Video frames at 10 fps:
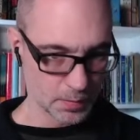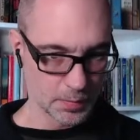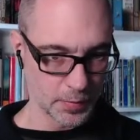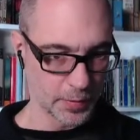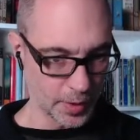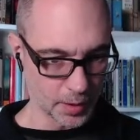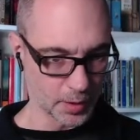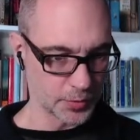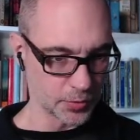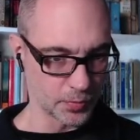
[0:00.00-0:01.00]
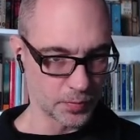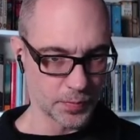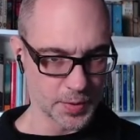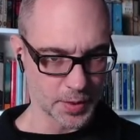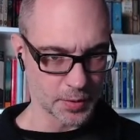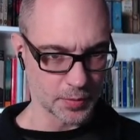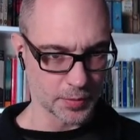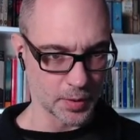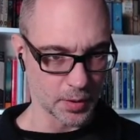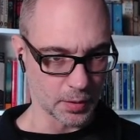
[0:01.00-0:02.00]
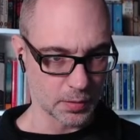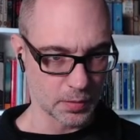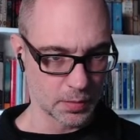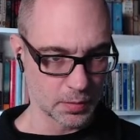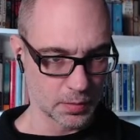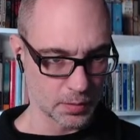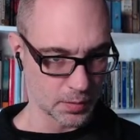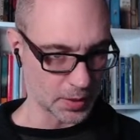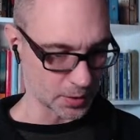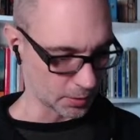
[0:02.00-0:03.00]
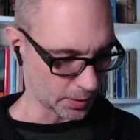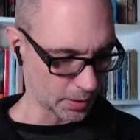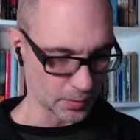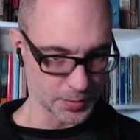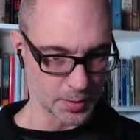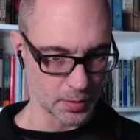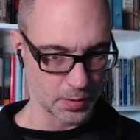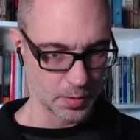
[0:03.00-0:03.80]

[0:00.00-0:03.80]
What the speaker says: Then I'll do this other thing. That's a lot of arrows there.